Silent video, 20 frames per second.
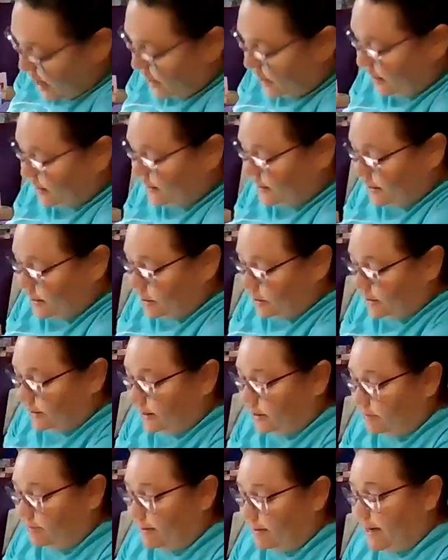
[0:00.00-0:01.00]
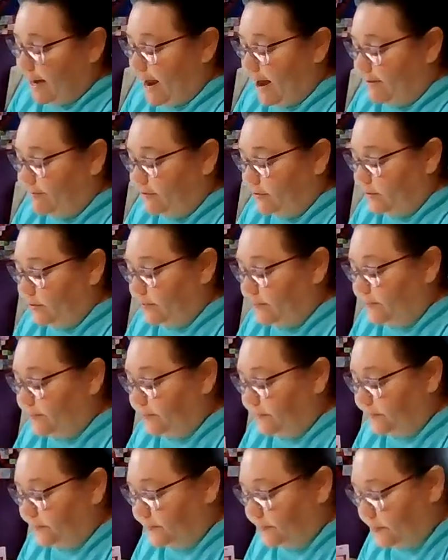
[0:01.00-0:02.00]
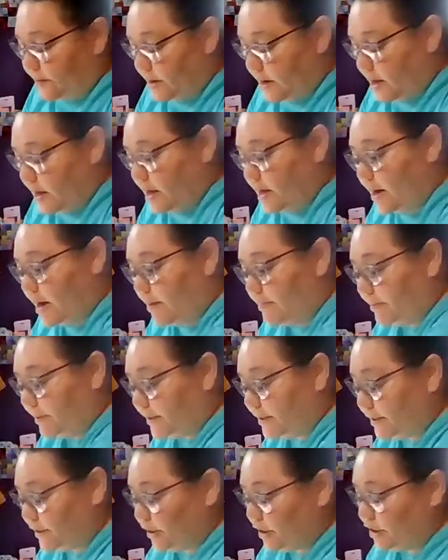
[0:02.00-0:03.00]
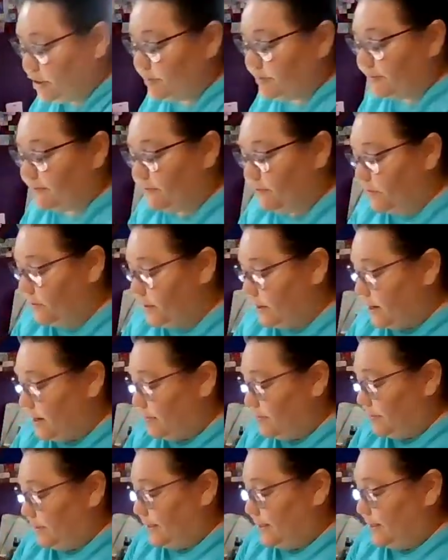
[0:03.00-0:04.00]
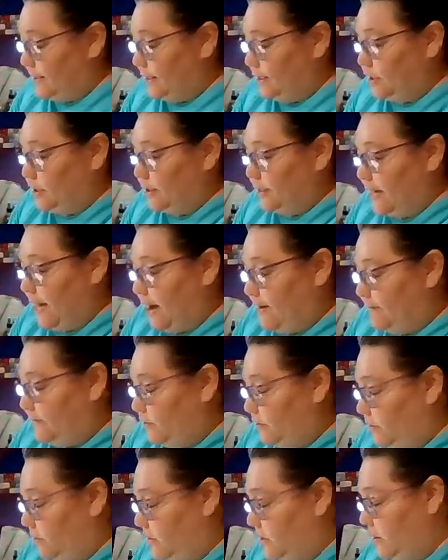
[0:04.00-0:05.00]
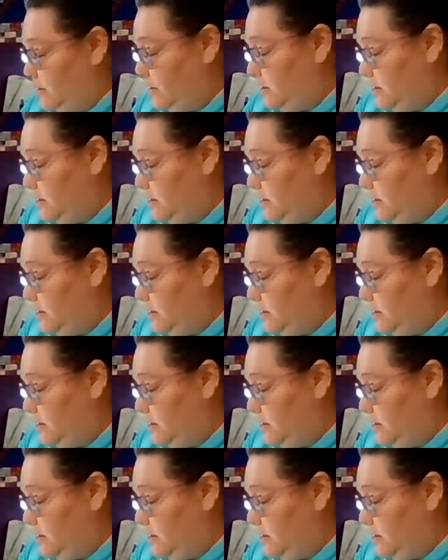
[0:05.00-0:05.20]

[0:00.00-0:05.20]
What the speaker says: And I stitch a little bit after. Couple of stitches before, couple of stitches after.